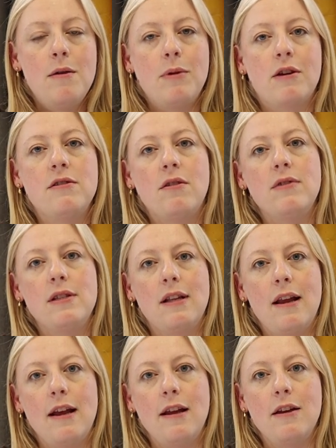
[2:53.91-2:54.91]
because
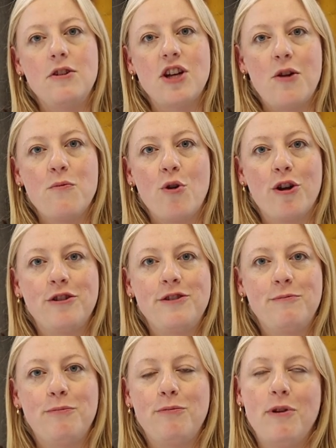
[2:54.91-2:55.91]
obviously you don't want,